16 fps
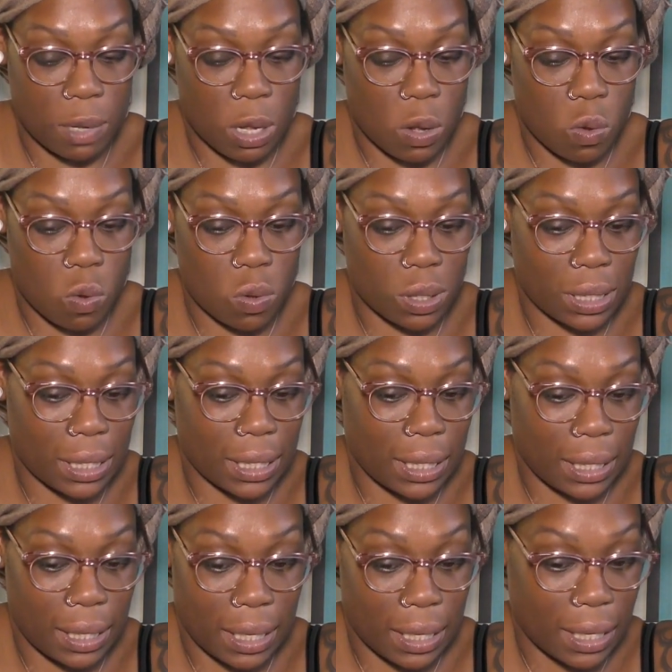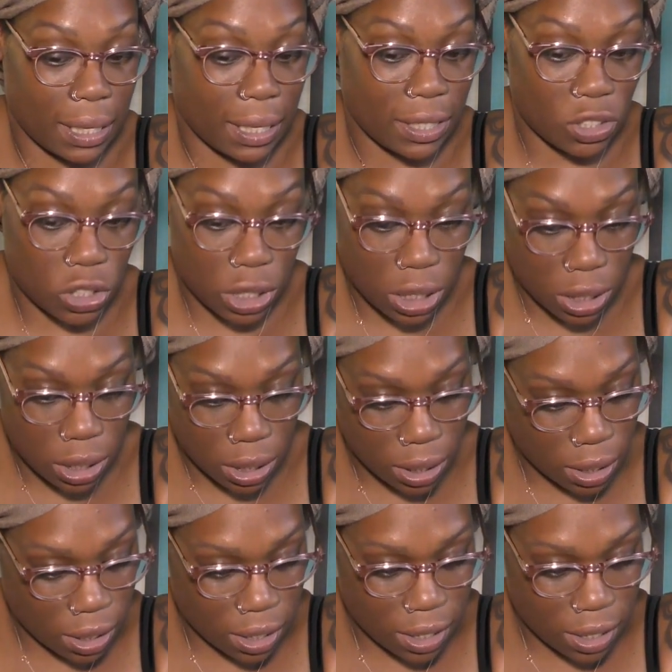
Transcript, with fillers: a whole collision.